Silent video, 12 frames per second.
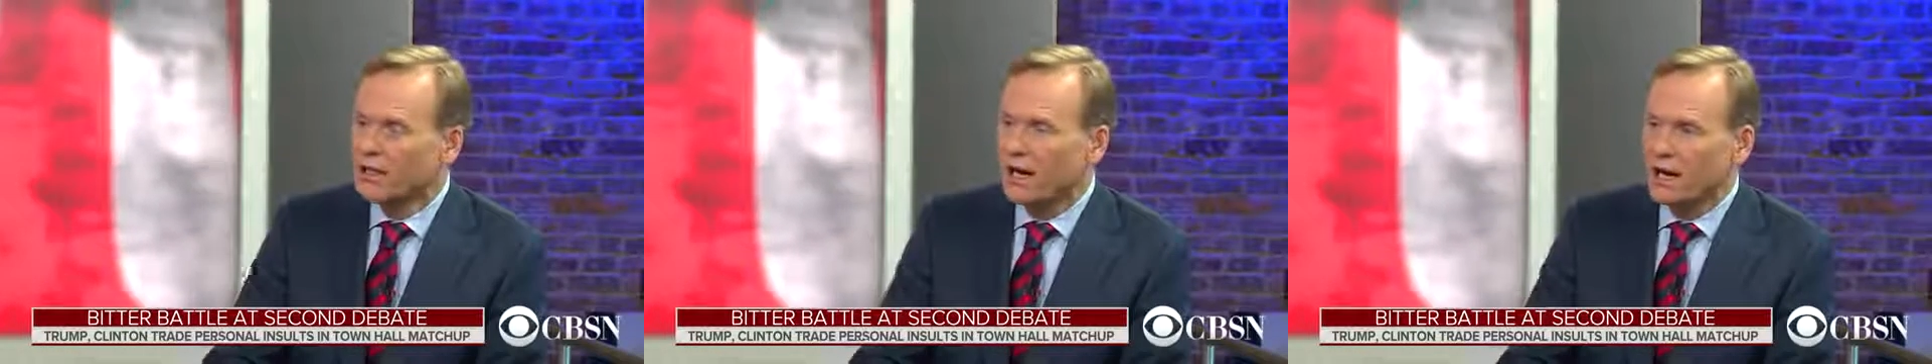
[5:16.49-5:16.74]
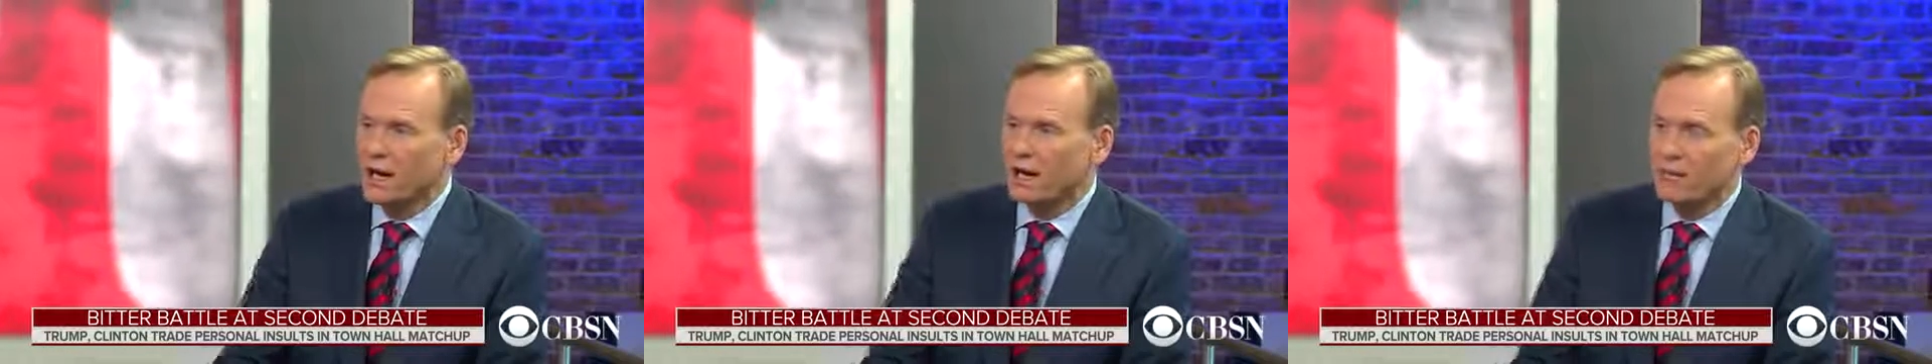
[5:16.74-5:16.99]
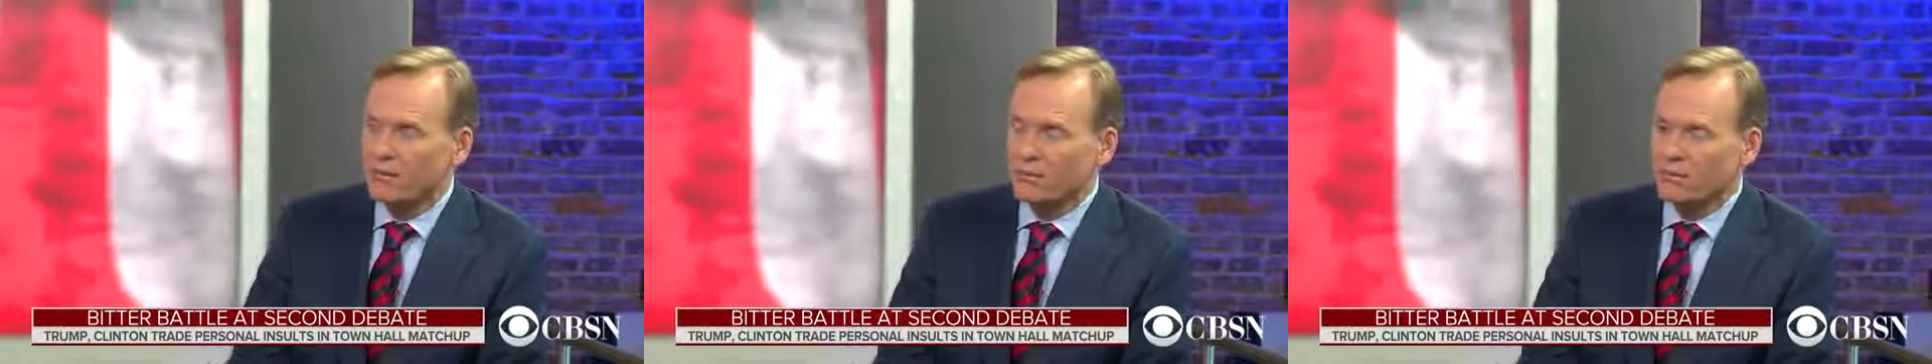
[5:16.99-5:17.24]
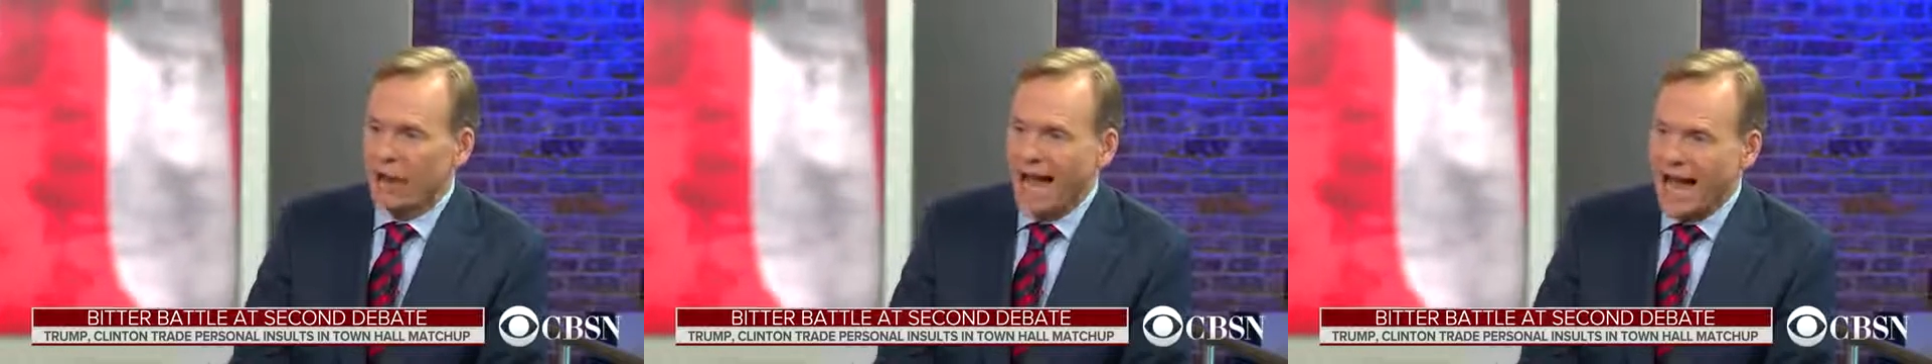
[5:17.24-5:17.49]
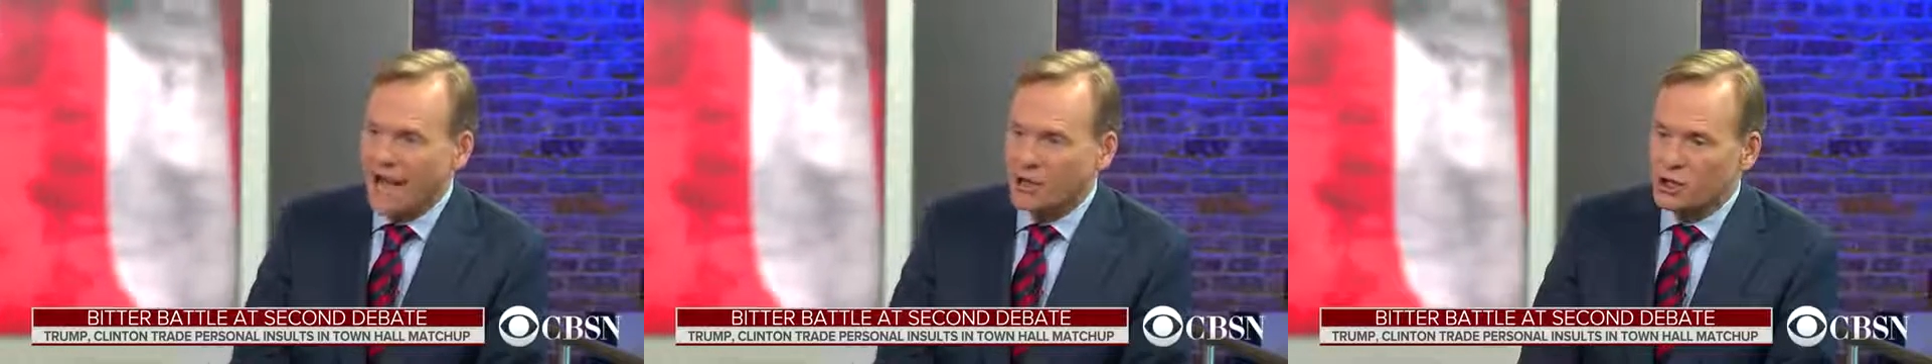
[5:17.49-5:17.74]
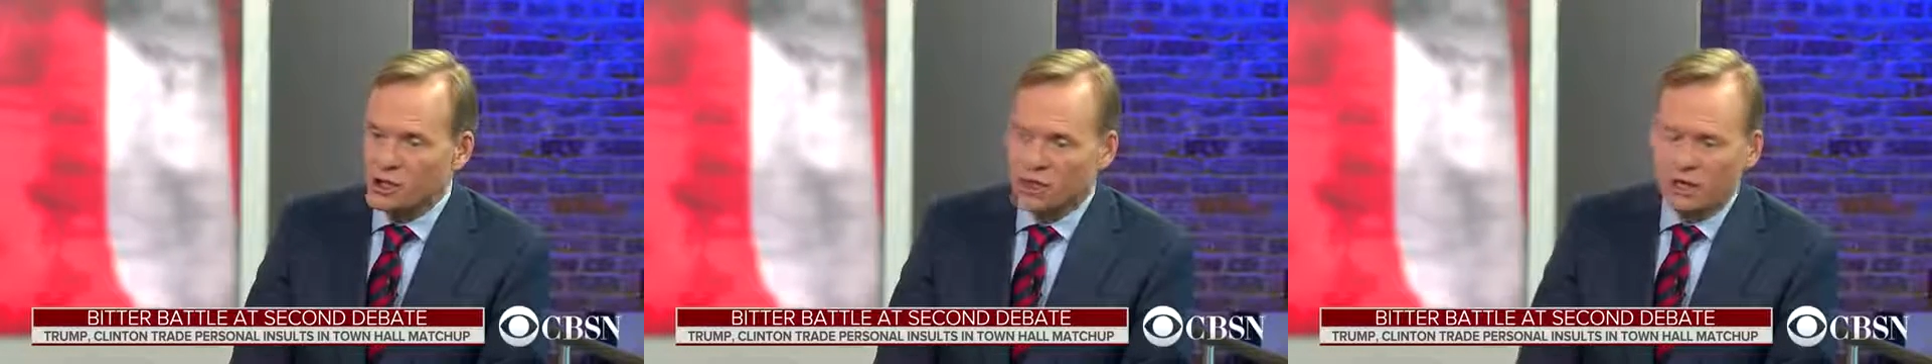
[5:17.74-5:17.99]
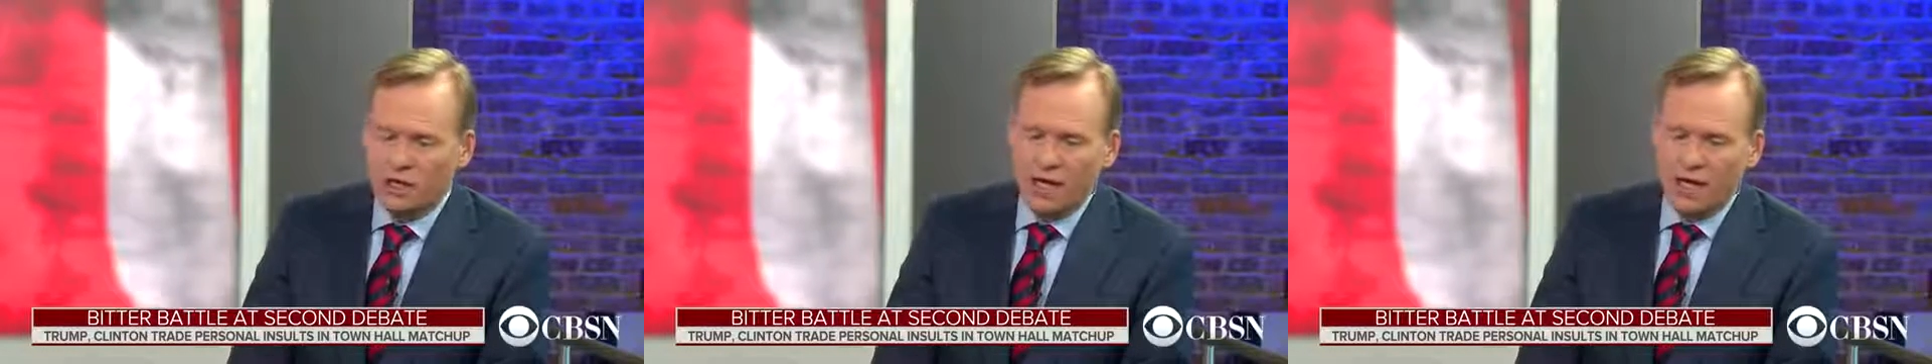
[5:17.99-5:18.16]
um, brash,